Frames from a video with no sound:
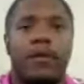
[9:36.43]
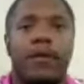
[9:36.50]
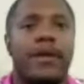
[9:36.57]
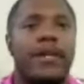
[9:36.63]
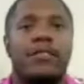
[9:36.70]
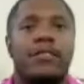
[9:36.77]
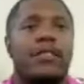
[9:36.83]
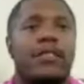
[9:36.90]

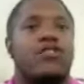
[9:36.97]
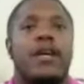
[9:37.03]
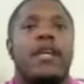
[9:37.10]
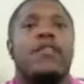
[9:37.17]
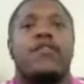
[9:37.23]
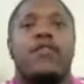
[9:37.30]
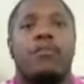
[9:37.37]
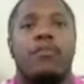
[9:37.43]
into the
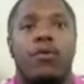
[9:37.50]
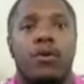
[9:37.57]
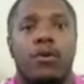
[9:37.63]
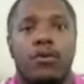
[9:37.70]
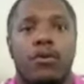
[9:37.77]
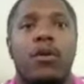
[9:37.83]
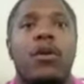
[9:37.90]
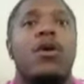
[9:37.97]
transfer
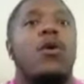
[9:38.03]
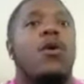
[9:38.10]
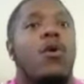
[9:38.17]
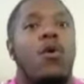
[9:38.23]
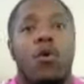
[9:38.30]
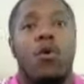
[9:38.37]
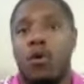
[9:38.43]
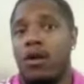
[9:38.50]
portal,
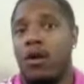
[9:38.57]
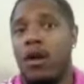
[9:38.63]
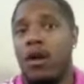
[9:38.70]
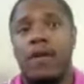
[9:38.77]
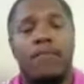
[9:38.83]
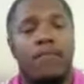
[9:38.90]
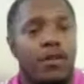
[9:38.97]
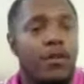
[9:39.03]
or
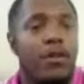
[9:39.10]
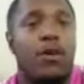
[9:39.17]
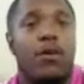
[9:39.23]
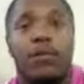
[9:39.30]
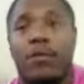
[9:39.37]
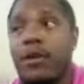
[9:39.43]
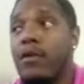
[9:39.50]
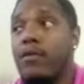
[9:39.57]

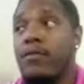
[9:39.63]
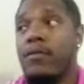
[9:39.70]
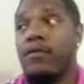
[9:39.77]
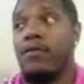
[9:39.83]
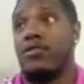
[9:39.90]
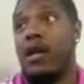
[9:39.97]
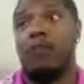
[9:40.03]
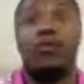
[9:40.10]
they're
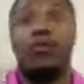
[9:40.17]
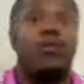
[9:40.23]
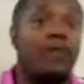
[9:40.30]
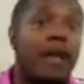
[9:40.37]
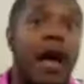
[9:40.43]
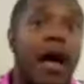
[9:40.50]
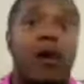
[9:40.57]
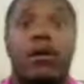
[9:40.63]
trying to move
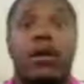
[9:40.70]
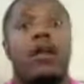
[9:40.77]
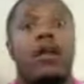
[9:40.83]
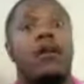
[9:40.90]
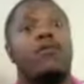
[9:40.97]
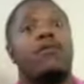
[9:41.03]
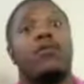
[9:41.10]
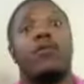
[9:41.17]
down a
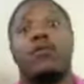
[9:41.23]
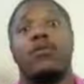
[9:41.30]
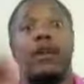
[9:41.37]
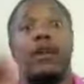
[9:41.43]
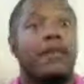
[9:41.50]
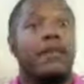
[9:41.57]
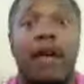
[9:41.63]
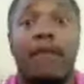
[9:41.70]
level, or
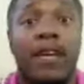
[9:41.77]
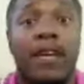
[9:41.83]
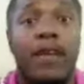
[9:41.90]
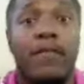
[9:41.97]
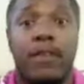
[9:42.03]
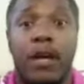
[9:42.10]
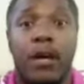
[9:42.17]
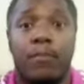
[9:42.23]
they've
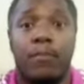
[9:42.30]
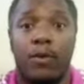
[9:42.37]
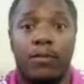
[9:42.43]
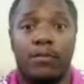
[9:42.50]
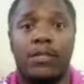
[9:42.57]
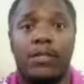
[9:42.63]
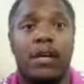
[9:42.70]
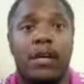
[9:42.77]
given up on
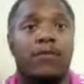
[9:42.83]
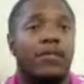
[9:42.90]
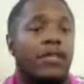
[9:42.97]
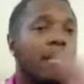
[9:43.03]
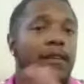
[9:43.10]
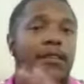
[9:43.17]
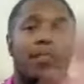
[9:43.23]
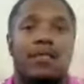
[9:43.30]
themselves and
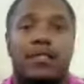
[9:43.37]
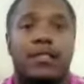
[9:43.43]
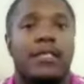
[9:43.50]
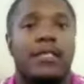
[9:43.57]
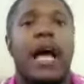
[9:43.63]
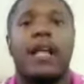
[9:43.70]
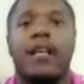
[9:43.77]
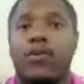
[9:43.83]
they just
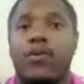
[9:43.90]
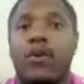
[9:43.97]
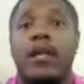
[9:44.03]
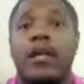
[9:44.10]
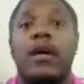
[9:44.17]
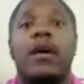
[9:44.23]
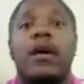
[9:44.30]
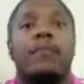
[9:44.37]
decide to
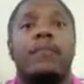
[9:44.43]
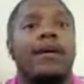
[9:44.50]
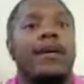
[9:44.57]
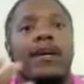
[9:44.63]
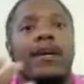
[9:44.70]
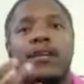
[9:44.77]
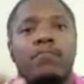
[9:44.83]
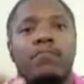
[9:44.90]
quit
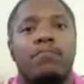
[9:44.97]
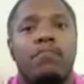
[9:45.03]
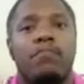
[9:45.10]
because